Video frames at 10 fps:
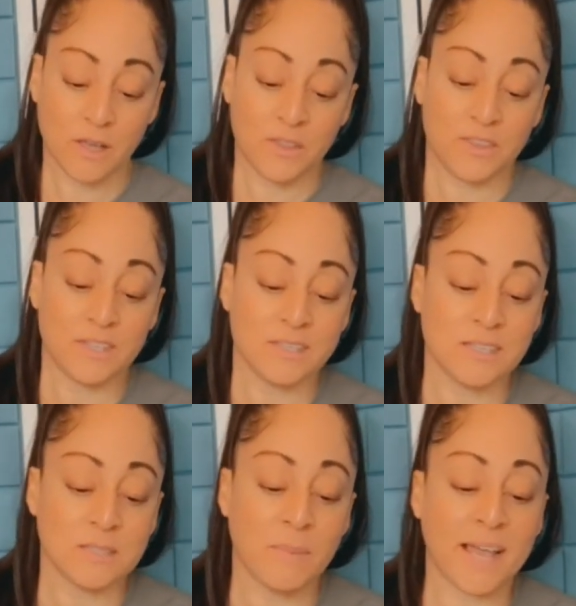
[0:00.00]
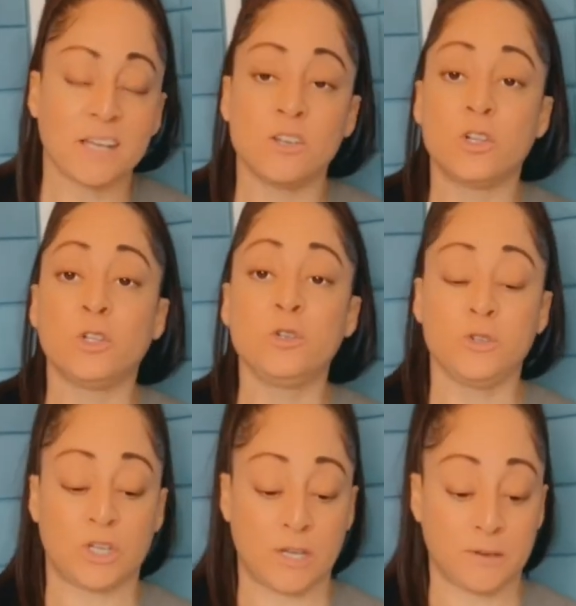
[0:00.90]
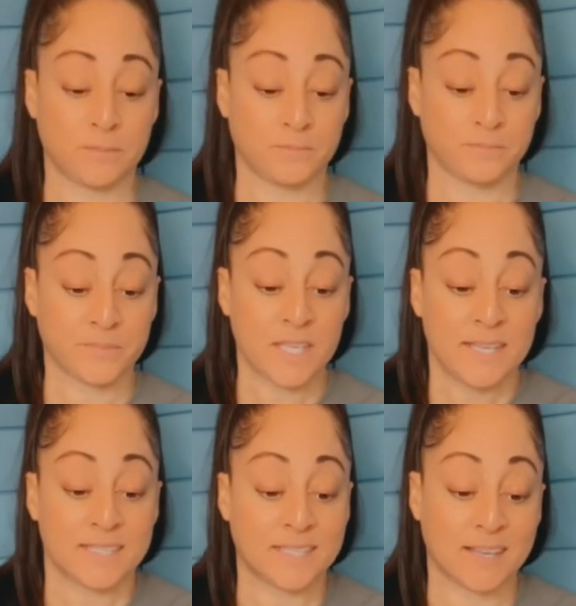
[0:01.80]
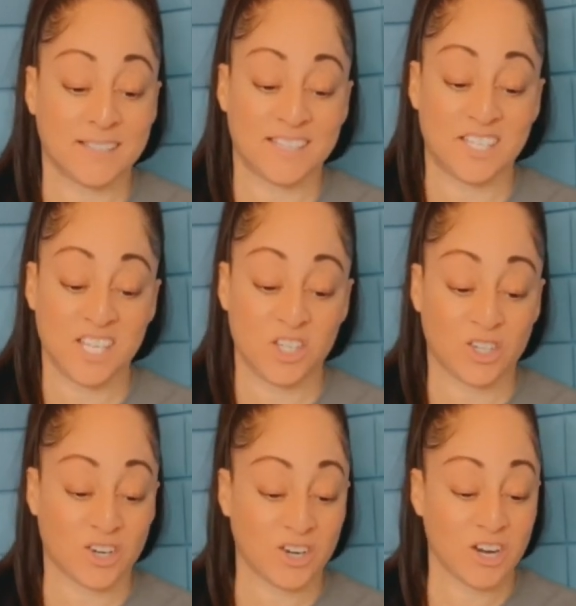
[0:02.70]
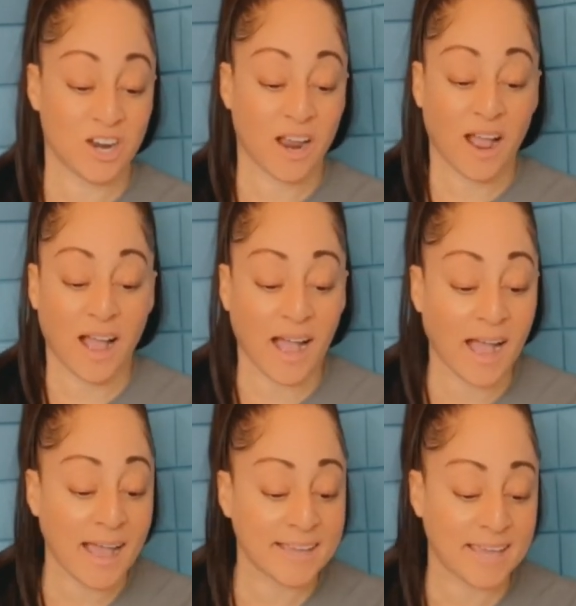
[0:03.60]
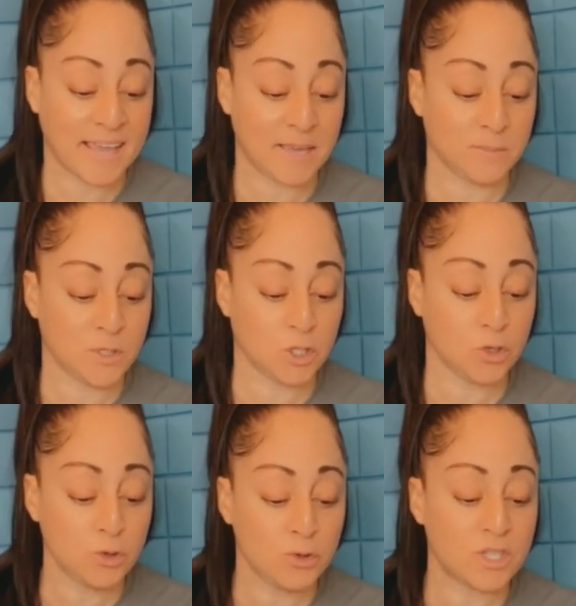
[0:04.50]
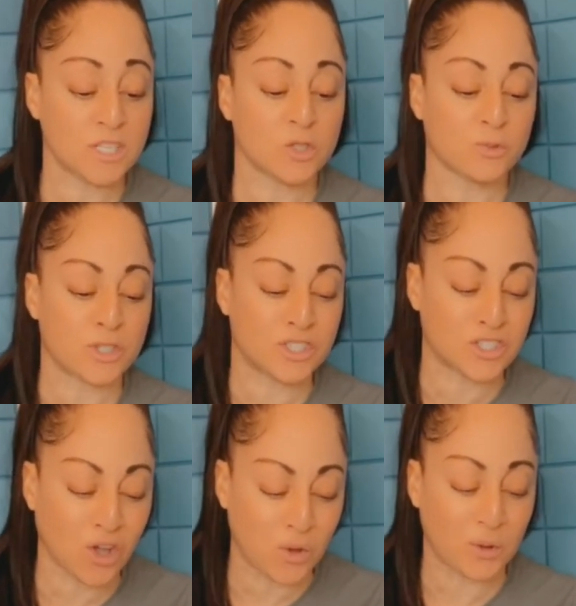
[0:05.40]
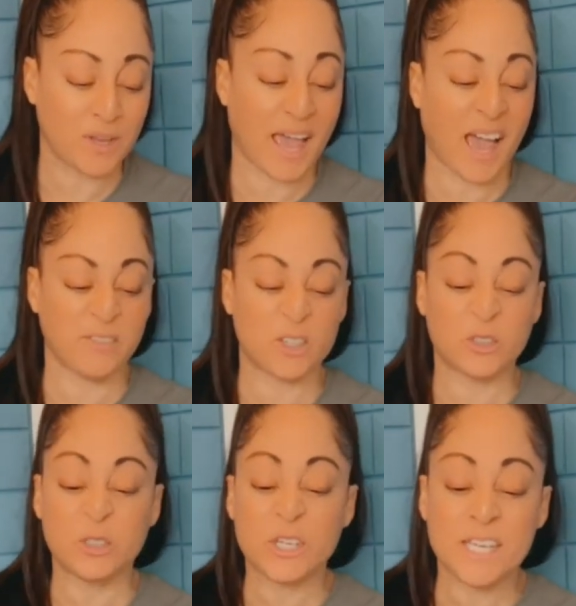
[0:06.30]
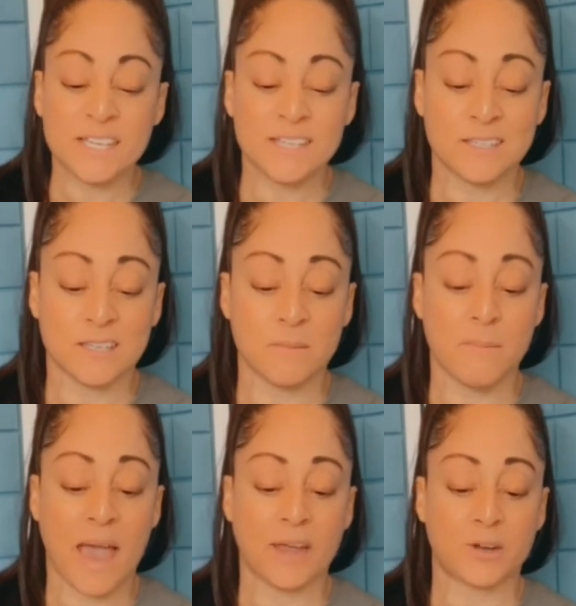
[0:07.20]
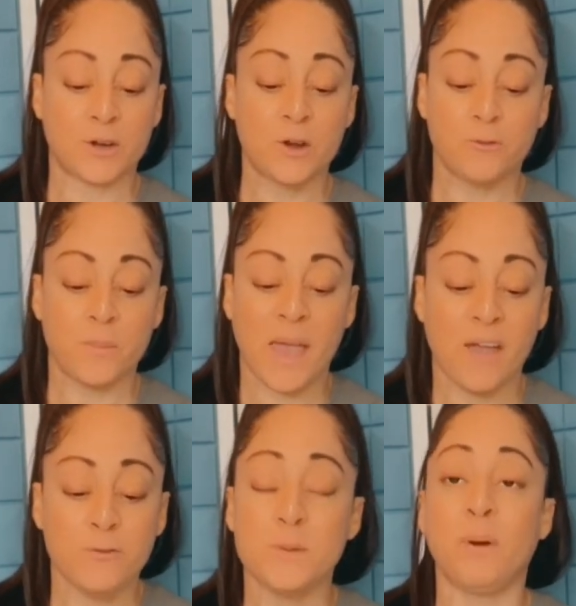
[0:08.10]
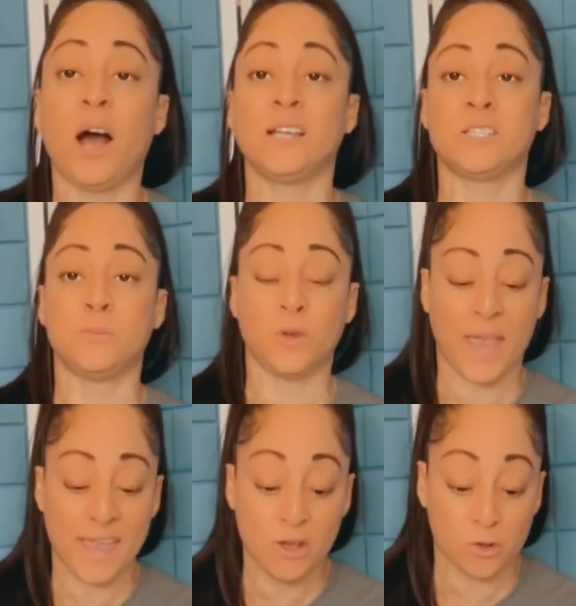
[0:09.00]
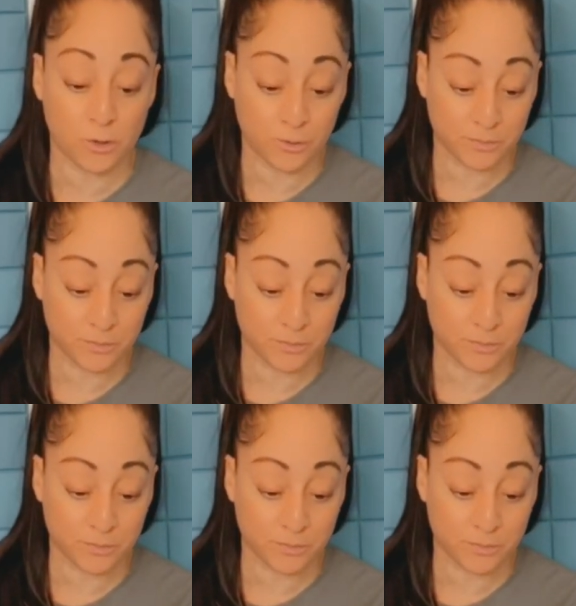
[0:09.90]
This is my conclusion, says the teacher. I came to this result after looking into the matter from every possible angle.